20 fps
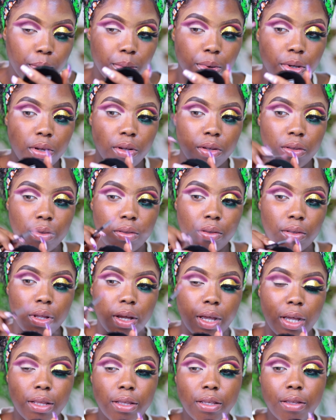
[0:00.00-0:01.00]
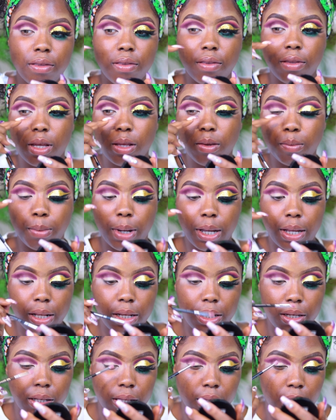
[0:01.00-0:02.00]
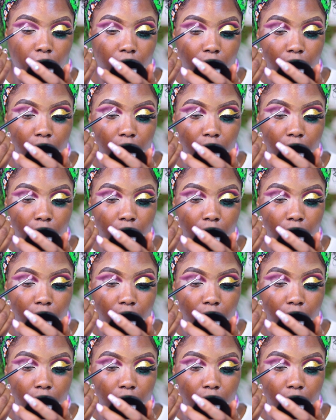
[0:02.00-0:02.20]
Because I didn't set my lid,